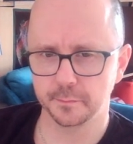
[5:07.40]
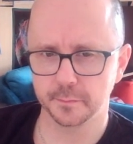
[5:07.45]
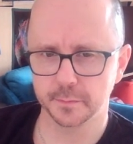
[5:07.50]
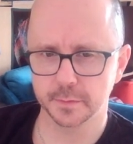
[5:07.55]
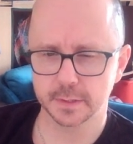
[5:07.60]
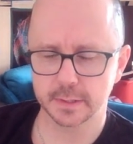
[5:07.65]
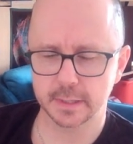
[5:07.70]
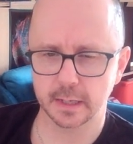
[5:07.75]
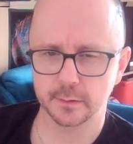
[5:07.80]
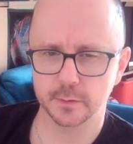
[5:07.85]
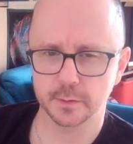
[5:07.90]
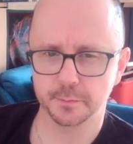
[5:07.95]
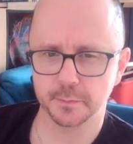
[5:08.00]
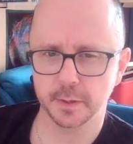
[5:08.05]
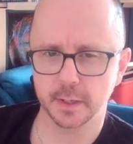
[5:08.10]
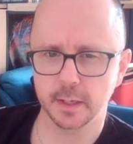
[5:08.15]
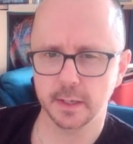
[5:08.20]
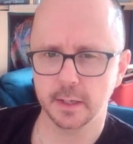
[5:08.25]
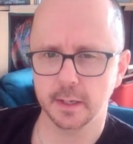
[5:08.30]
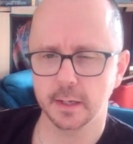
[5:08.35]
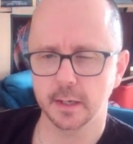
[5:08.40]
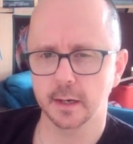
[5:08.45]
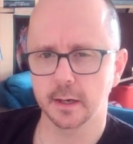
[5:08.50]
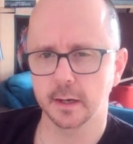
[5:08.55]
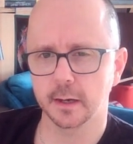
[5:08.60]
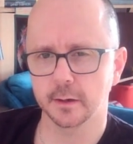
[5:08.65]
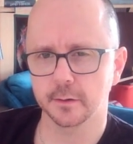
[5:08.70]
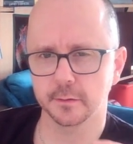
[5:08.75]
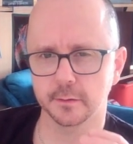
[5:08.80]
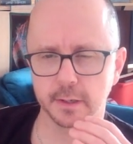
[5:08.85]
start with
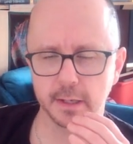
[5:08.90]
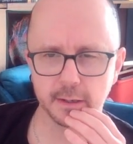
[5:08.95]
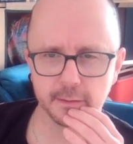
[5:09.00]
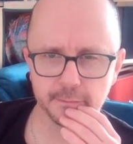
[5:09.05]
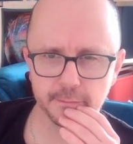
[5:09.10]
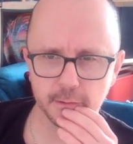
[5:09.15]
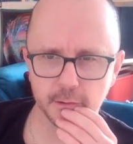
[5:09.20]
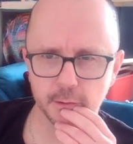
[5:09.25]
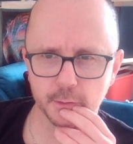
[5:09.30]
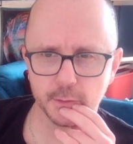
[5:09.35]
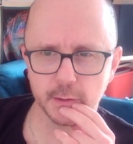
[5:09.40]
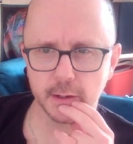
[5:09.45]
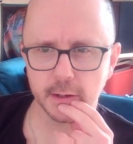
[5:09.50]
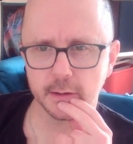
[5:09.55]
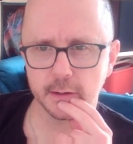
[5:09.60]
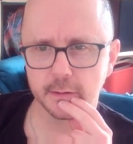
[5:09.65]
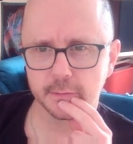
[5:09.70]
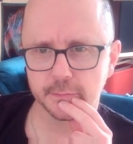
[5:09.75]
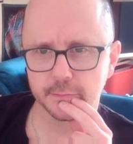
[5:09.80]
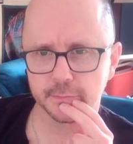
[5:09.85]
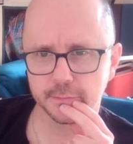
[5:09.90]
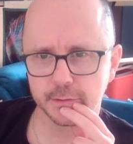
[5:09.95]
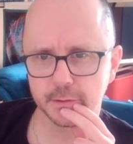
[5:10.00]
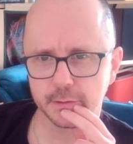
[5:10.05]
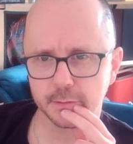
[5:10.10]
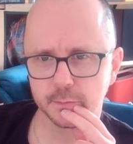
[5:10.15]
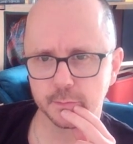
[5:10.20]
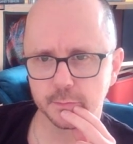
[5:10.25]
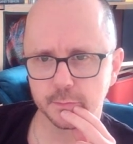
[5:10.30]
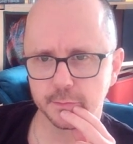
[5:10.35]
PER or FOR
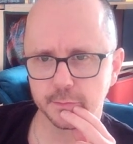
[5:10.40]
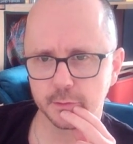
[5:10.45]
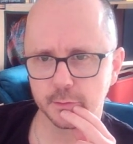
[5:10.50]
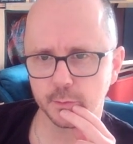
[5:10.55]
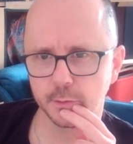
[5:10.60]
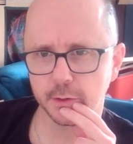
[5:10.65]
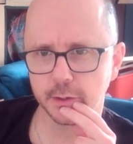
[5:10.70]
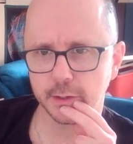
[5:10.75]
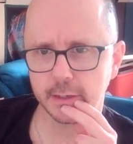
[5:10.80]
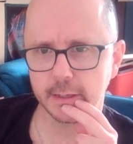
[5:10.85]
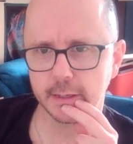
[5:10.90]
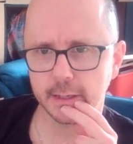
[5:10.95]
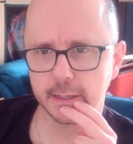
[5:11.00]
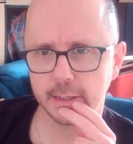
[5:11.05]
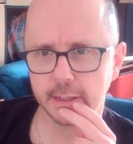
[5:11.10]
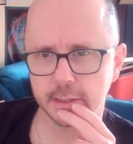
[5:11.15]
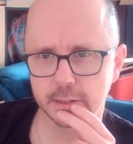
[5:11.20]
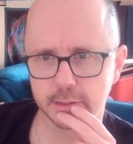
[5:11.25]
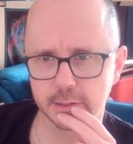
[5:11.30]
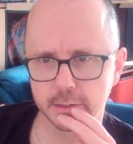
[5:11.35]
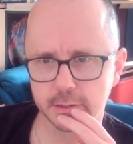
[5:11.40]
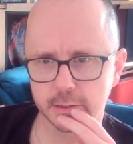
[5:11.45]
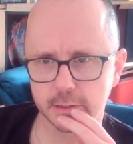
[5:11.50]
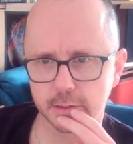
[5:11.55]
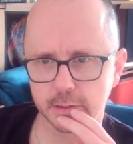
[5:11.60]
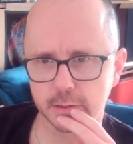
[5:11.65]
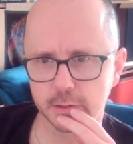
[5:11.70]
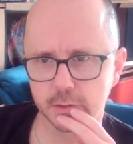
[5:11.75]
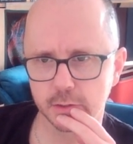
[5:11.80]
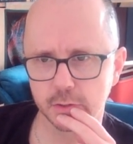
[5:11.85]
for the word each.
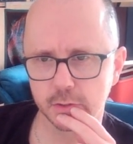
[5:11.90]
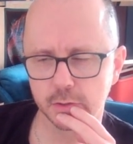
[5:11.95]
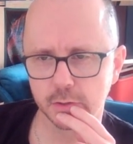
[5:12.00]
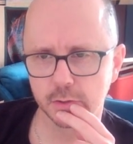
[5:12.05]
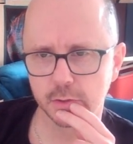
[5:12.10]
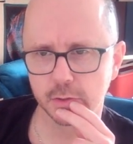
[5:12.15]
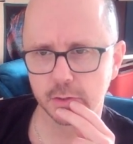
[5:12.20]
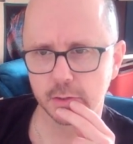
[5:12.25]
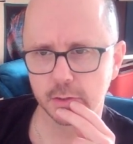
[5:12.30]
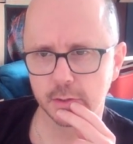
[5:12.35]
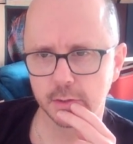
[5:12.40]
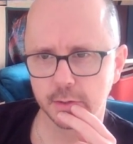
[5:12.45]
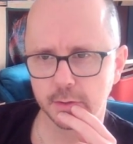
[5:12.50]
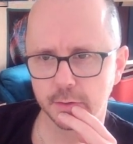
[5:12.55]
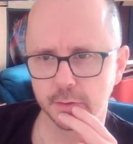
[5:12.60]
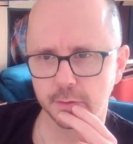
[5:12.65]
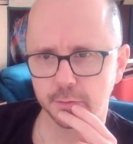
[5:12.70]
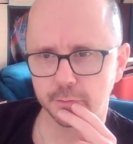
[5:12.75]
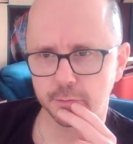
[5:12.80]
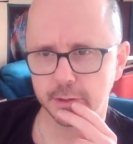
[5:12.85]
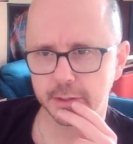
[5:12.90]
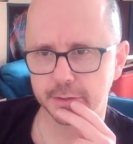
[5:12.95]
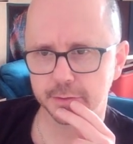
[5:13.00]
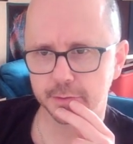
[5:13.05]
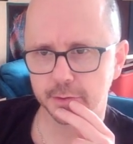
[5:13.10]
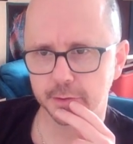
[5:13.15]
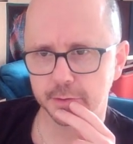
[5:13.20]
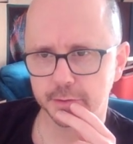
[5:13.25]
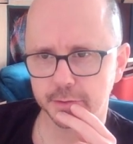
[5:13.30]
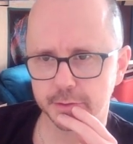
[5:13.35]

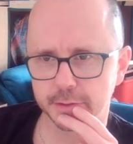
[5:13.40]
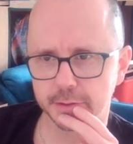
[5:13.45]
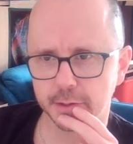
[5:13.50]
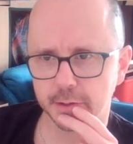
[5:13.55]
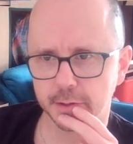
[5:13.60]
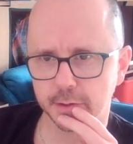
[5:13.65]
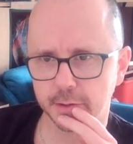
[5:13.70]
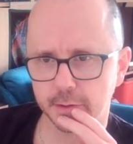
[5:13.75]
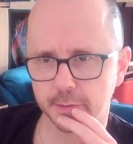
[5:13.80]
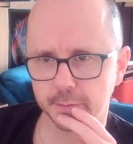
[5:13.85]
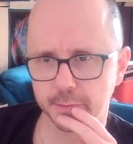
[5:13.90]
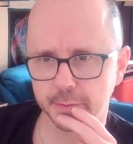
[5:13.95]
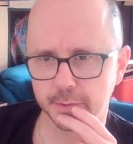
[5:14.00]
Retro top.